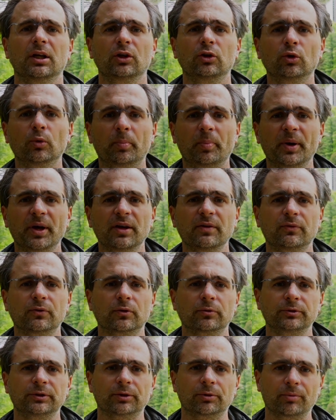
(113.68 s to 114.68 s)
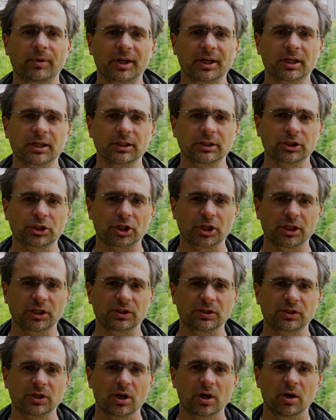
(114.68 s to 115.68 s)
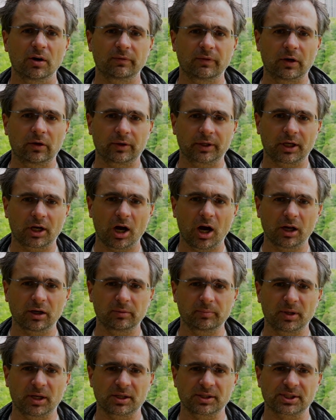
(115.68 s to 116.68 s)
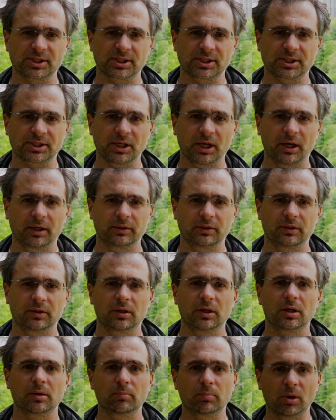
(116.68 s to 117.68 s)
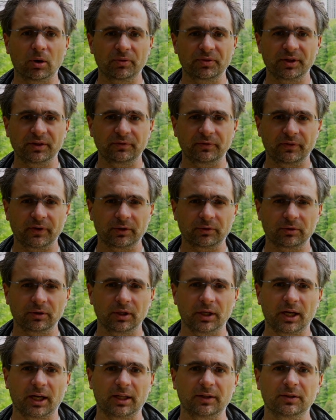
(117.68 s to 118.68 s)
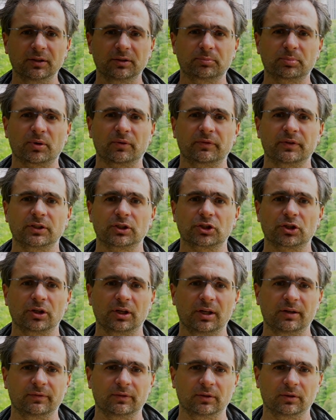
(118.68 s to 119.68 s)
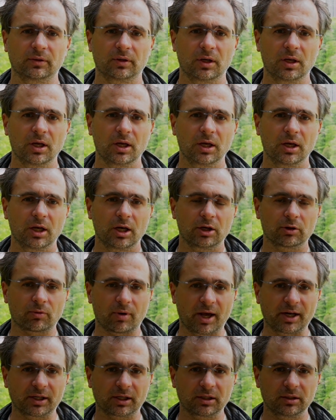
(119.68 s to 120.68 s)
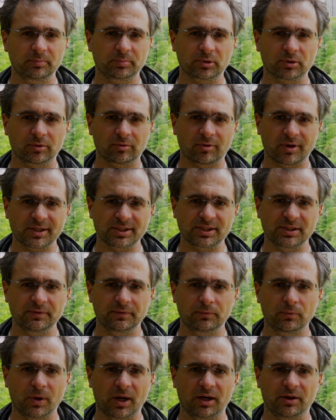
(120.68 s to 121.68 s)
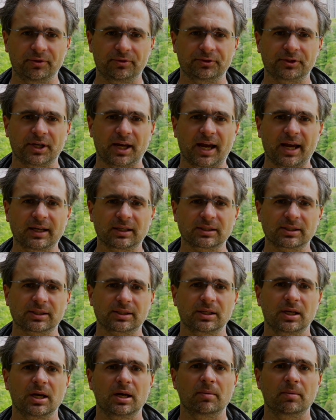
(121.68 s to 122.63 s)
to pay for the radical change of our economy and society, both at federal and at provincial level. Radical progressive wealth tax